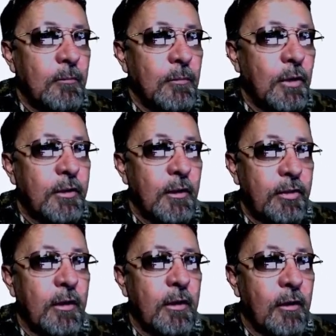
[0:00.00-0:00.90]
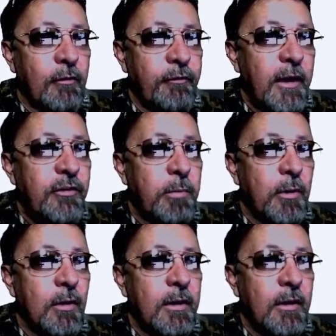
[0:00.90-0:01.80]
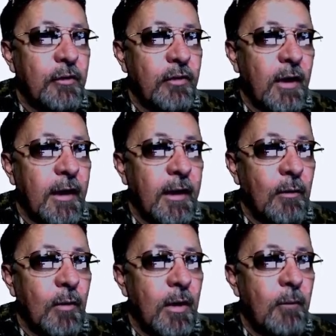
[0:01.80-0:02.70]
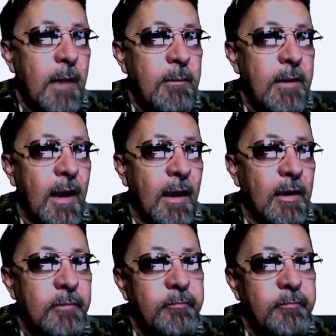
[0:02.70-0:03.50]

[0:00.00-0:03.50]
looked at their Facebook and decided, well, maybe I could